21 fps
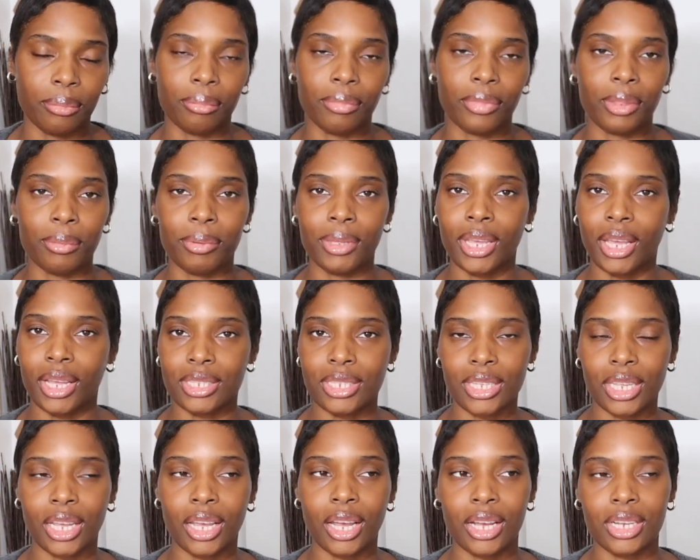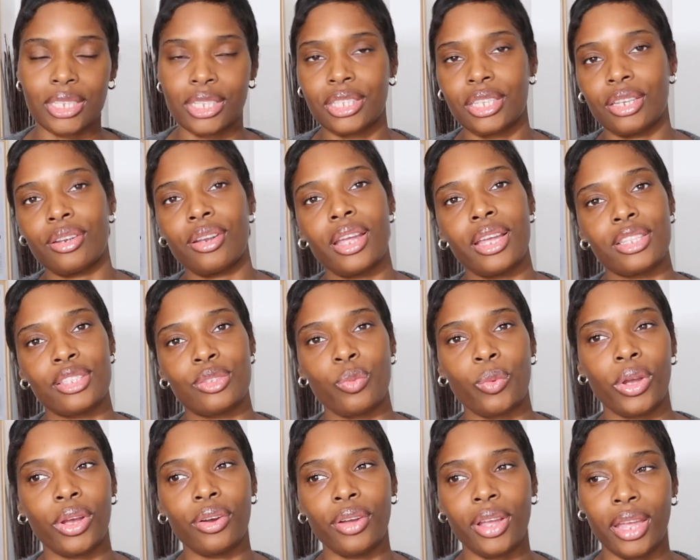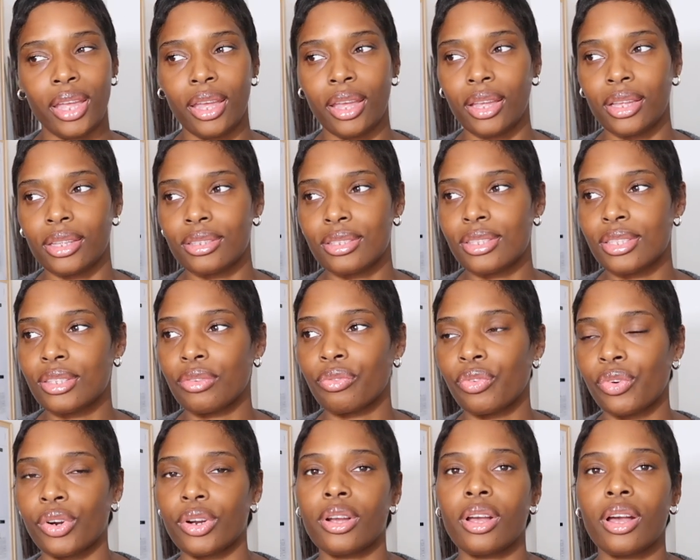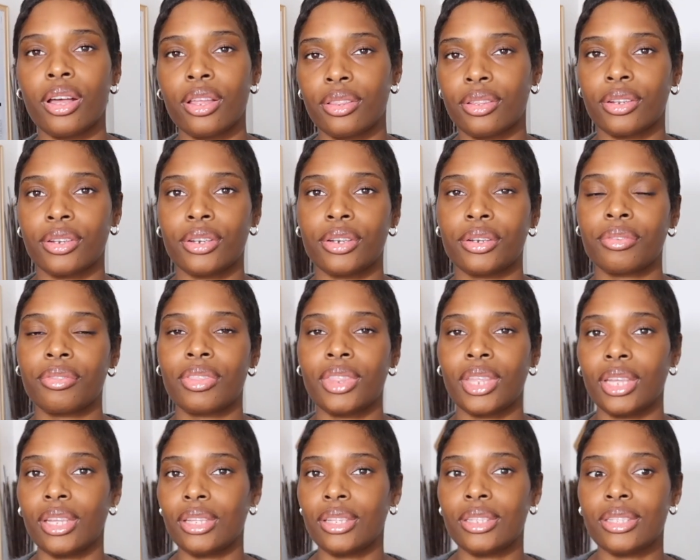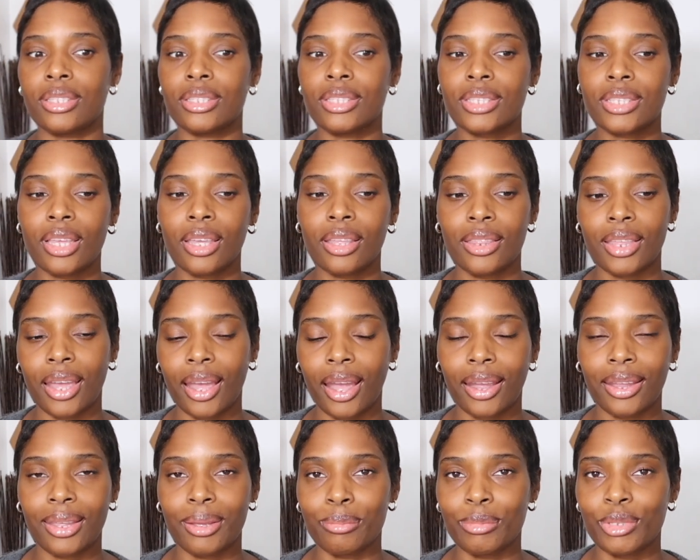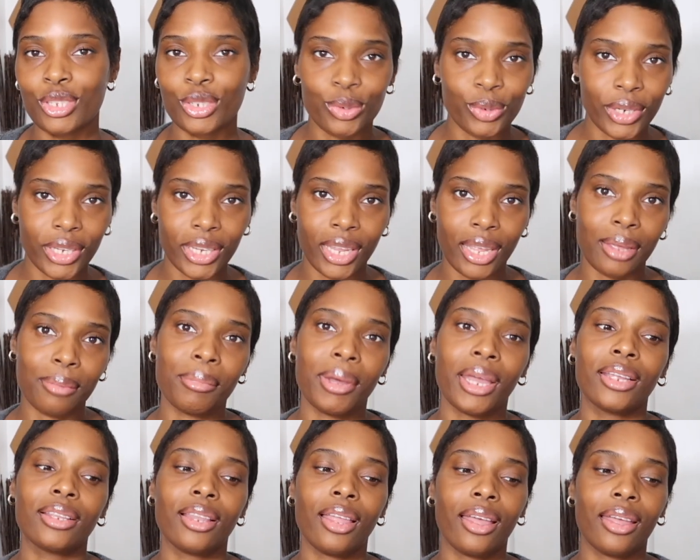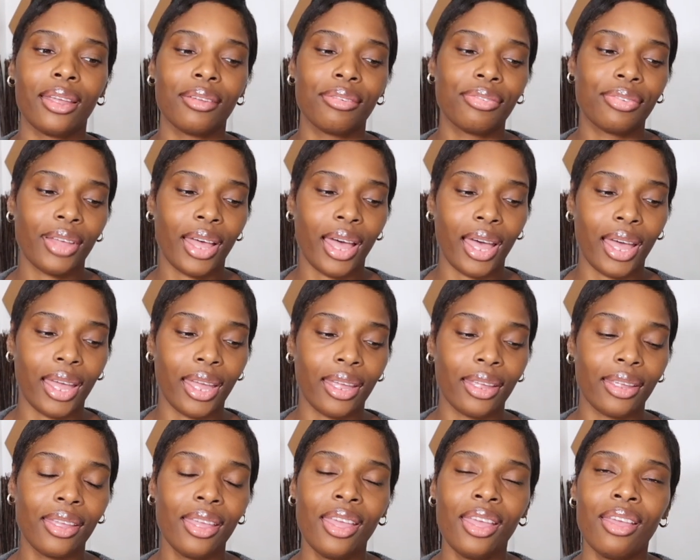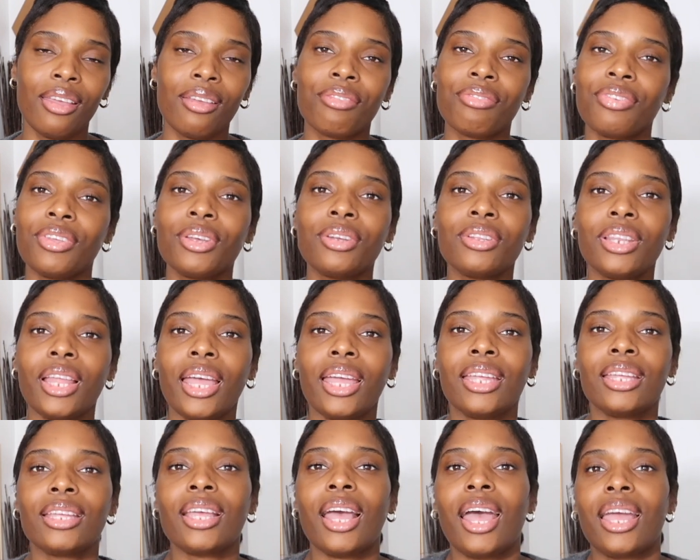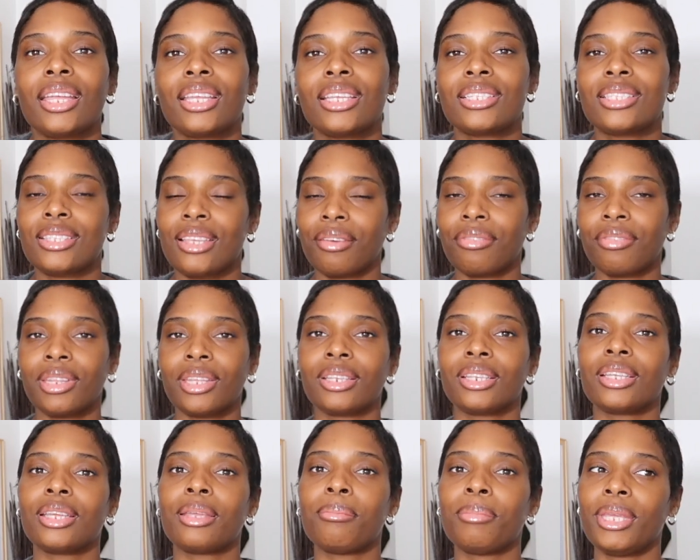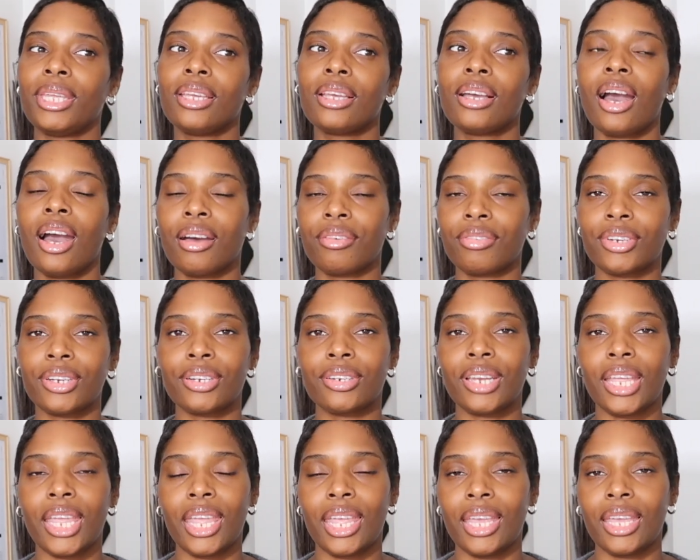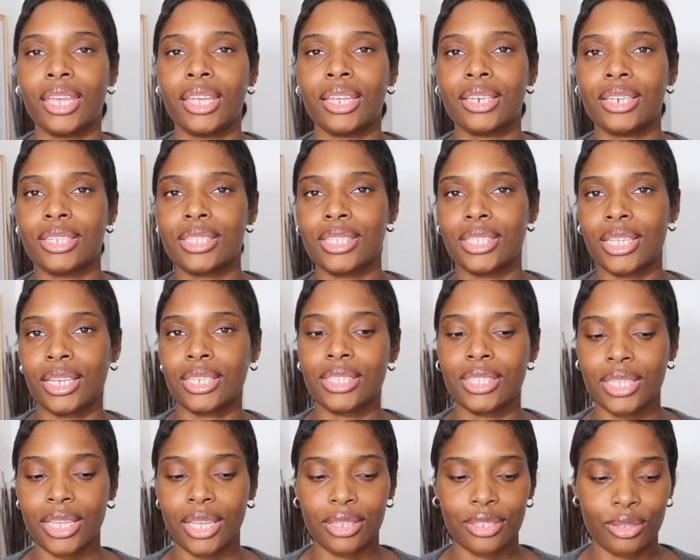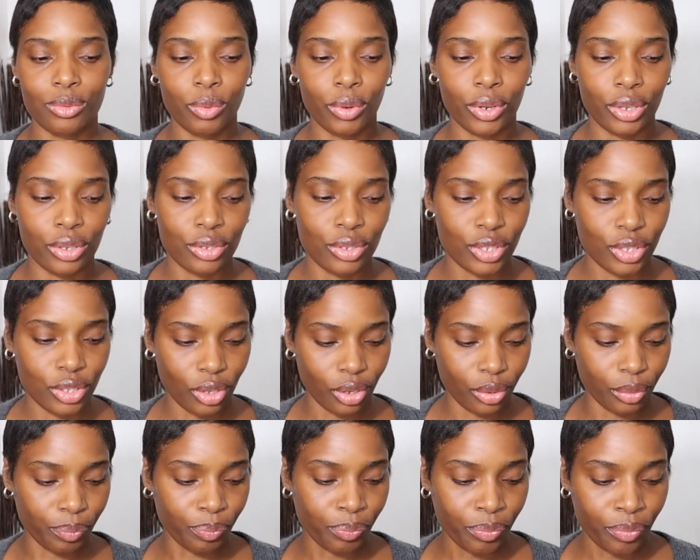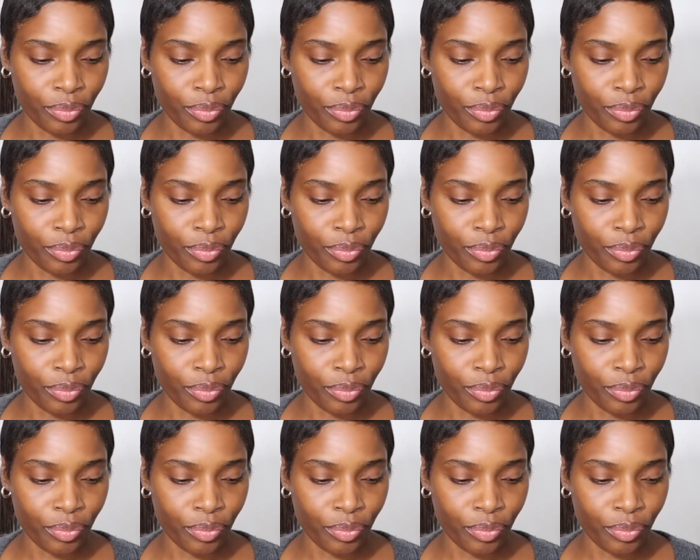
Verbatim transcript: the Beyoncé concert, as well as for other things that I am doing in my life. I feel like I can definitely be covered and sexy as well. So